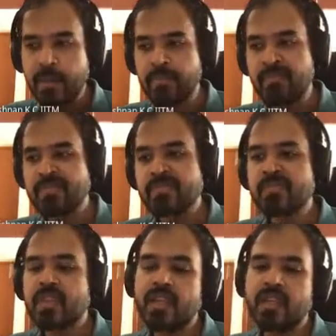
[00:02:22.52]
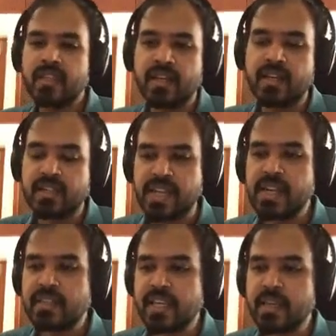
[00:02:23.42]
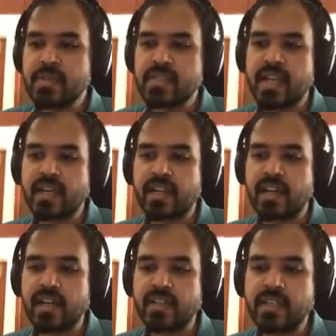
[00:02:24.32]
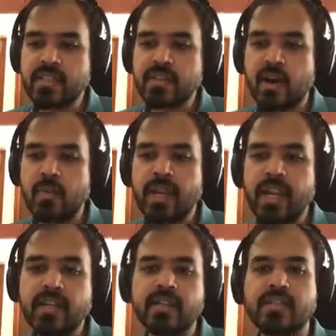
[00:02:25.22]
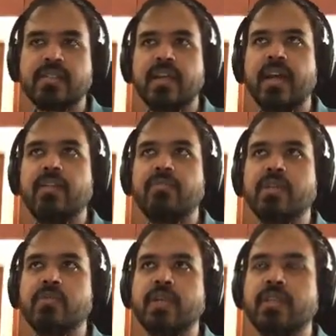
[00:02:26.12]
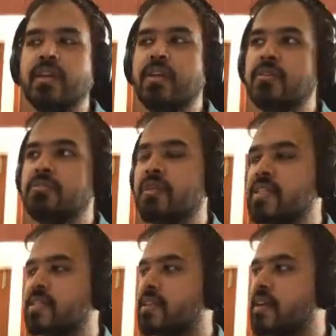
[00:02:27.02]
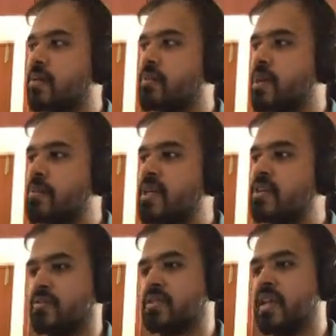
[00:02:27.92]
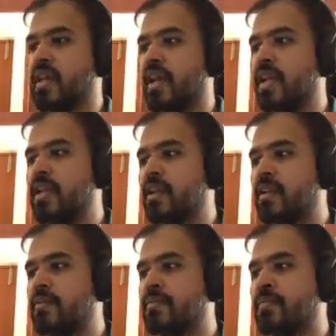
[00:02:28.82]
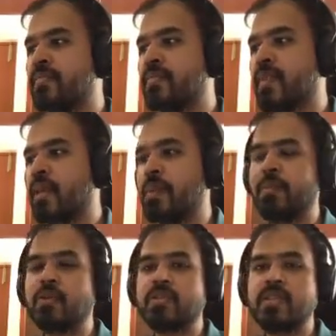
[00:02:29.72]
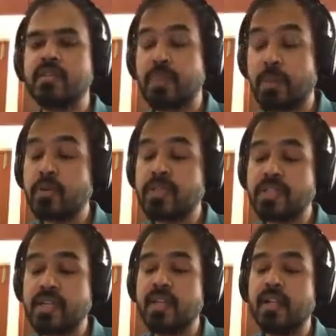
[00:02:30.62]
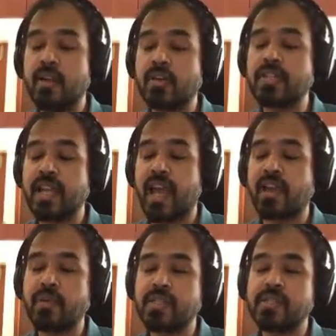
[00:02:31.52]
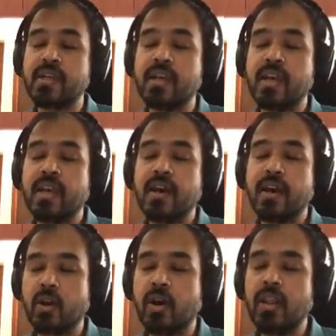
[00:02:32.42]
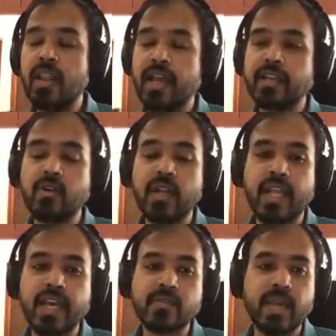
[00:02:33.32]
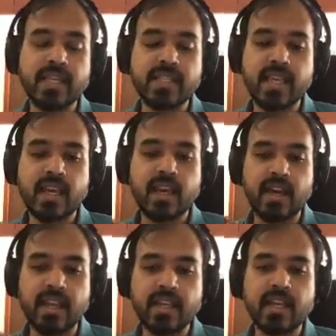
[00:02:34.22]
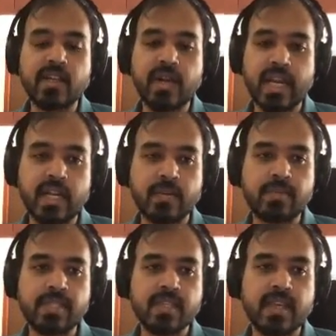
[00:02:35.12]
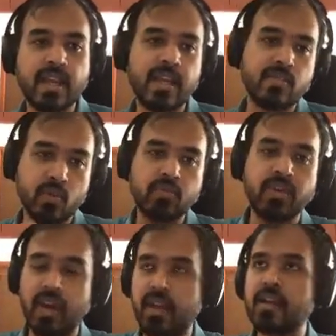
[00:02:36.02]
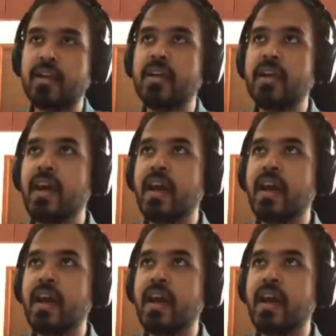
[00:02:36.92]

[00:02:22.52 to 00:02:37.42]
Um, the general theme is that these operators, right, which we think of as primitives in a propositional logic language, are all encoded as basic inductive data types, right? So far,